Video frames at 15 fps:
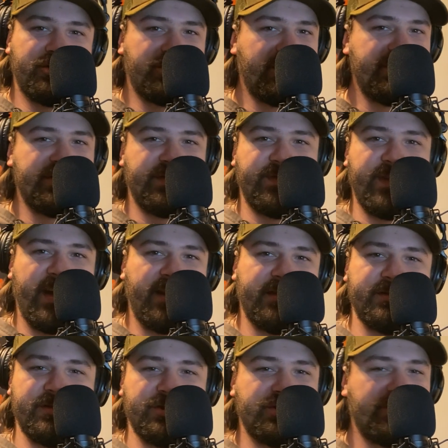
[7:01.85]
tree just fell
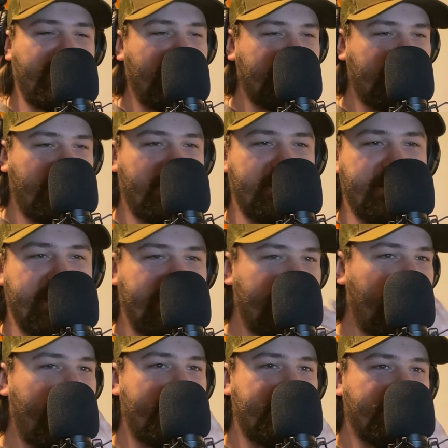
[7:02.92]
and just fucked the whole
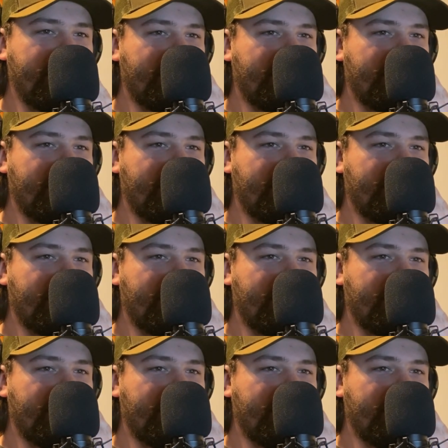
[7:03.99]
thing up.